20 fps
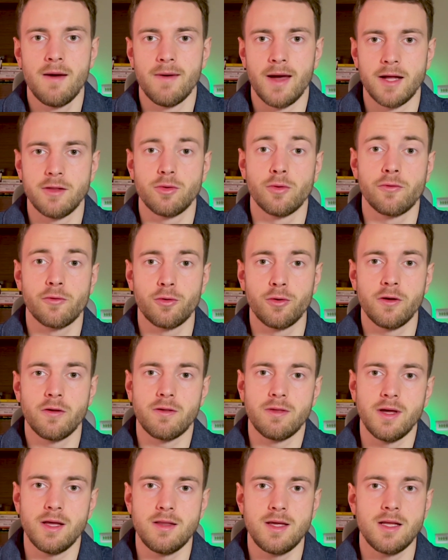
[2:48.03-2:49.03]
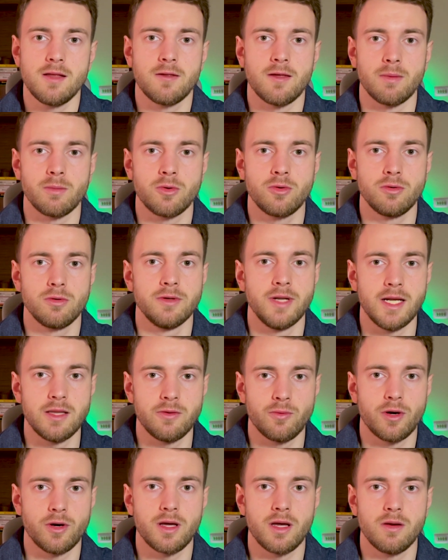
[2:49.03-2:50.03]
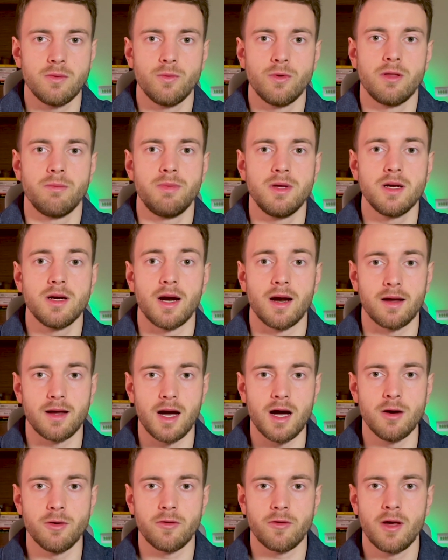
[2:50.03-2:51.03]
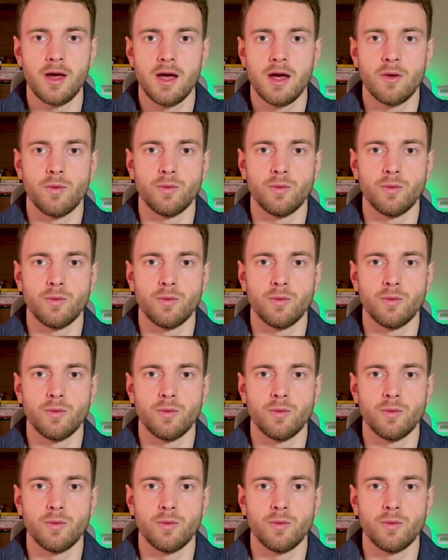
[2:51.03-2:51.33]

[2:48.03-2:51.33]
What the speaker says: and of course they did some cool networking with bigger accounts,